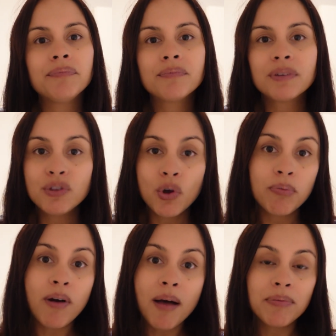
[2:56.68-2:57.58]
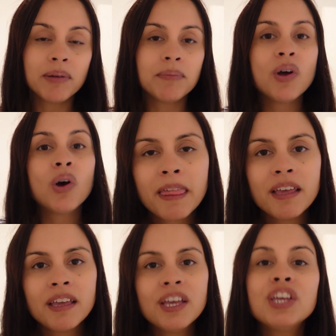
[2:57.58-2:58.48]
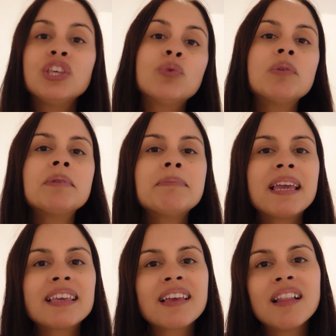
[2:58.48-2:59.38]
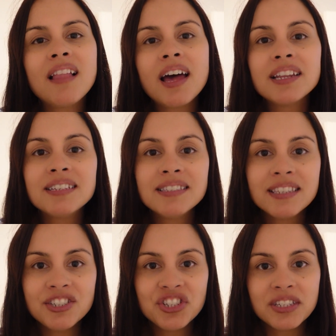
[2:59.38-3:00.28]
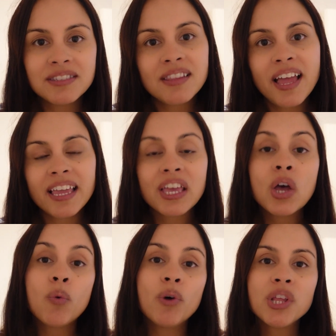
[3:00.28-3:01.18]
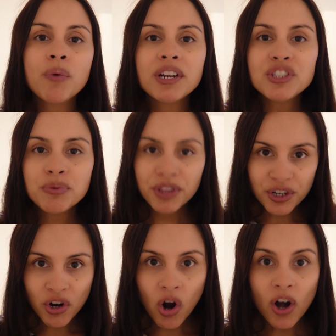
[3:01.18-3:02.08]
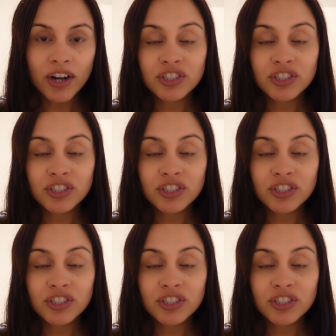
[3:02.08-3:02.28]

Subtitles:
with no problem. You will be making a lot of decisions like, what do you want to do with your car?